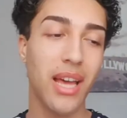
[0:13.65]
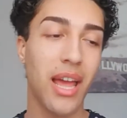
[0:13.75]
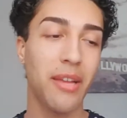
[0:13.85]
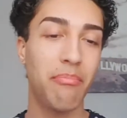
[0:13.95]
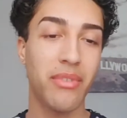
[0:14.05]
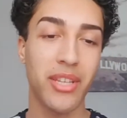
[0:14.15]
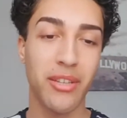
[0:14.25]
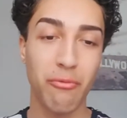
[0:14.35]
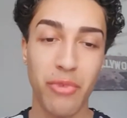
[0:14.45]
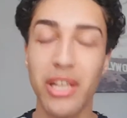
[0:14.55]
I
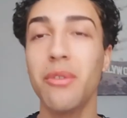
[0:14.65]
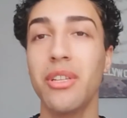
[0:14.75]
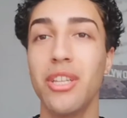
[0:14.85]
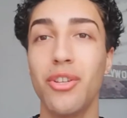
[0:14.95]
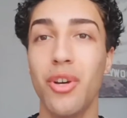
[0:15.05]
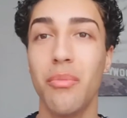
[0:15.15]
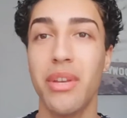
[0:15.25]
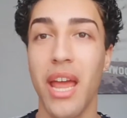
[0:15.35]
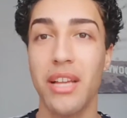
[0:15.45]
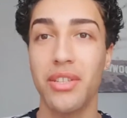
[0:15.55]
really wanted to do a
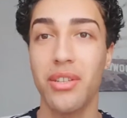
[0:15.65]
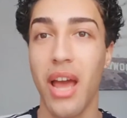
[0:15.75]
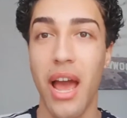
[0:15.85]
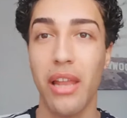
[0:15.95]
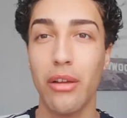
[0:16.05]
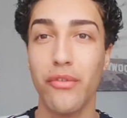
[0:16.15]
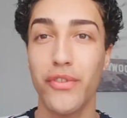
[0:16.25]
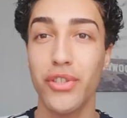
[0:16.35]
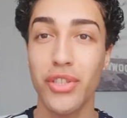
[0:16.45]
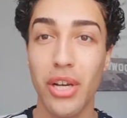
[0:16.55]
bedazzled eye look
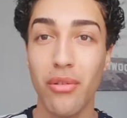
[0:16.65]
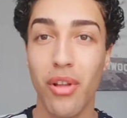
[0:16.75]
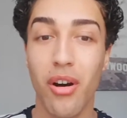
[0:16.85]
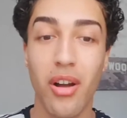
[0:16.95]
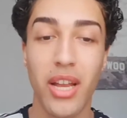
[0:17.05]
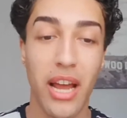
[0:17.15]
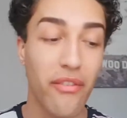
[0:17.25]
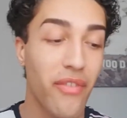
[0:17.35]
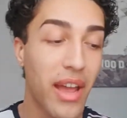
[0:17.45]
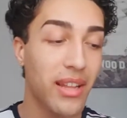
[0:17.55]
for so long and I
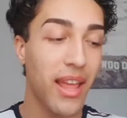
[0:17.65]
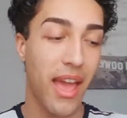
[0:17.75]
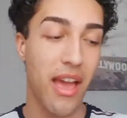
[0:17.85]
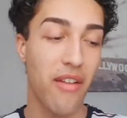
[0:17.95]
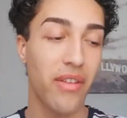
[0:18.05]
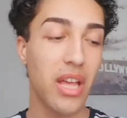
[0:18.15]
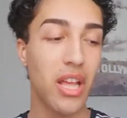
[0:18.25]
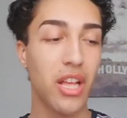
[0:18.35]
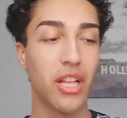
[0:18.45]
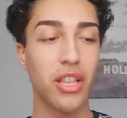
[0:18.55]
finally have
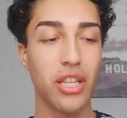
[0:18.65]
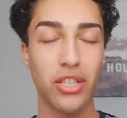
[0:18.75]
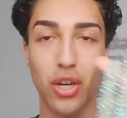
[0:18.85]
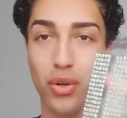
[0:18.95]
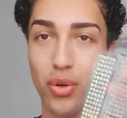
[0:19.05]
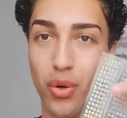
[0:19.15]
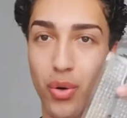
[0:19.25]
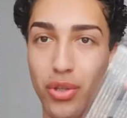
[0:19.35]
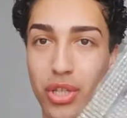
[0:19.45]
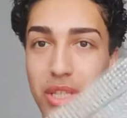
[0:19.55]
these
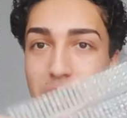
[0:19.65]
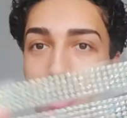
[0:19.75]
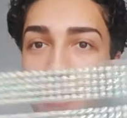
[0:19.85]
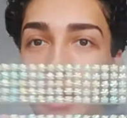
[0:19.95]
gorgeous little